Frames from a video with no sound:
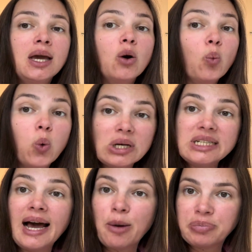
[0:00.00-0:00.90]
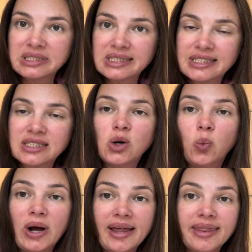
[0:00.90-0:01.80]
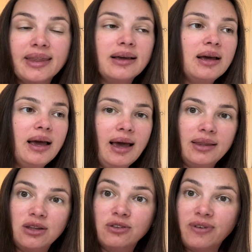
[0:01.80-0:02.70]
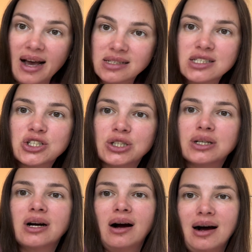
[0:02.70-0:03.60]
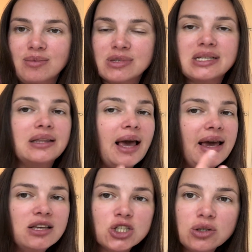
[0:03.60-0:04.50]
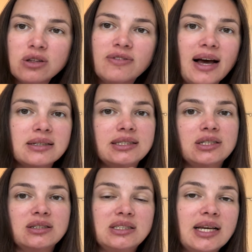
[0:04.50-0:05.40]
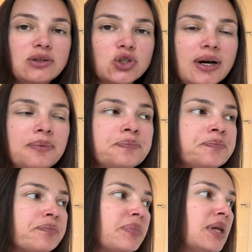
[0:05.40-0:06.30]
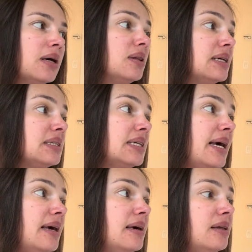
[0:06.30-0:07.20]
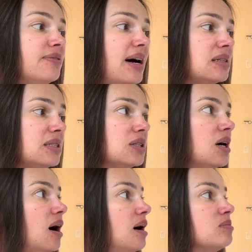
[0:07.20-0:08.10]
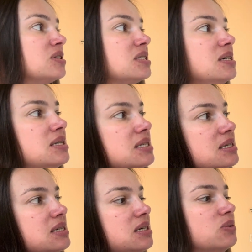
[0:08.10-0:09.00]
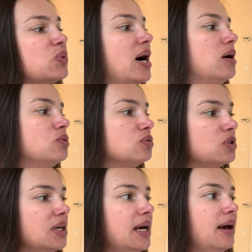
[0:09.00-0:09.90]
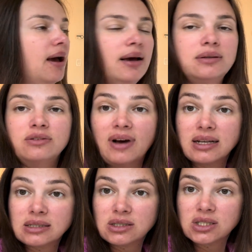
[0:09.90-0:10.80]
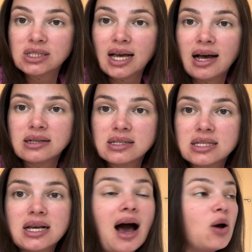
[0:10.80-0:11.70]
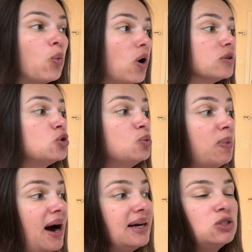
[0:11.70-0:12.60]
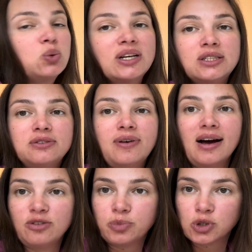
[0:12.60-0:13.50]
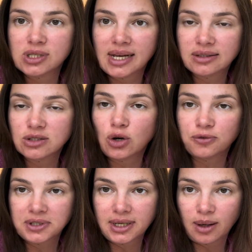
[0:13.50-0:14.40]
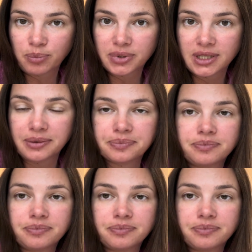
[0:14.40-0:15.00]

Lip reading: What happens when an investor comes, an angel investor, etc.? Let's say investor comes, it's a seed round, and investor says, I want to buy 25% of the company.